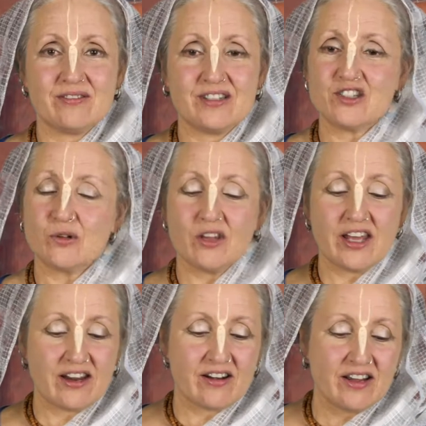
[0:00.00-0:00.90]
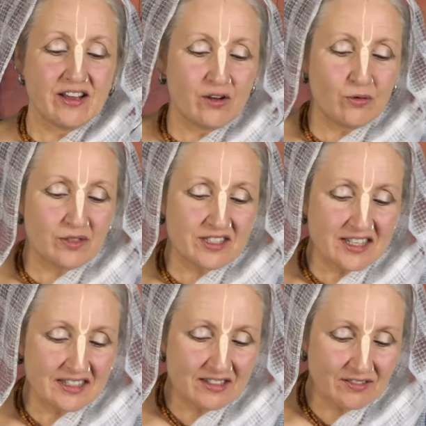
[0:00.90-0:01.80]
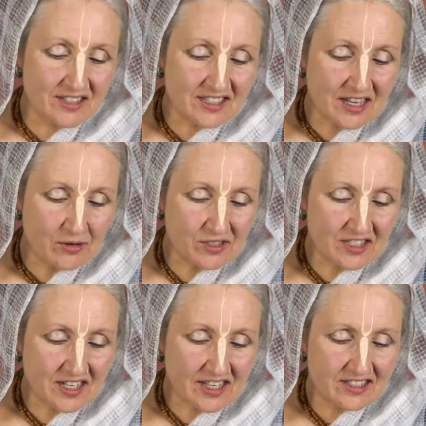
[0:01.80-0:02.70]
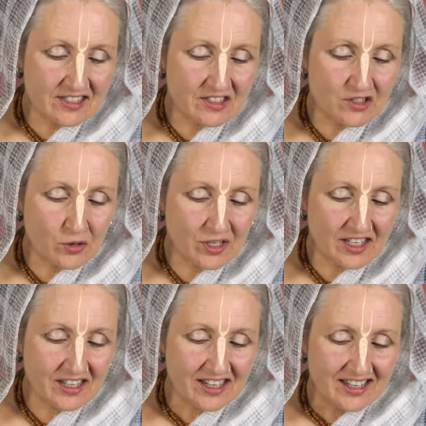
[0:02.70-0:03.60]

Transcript: It's all there. All these activities, how Krishna is enjoying.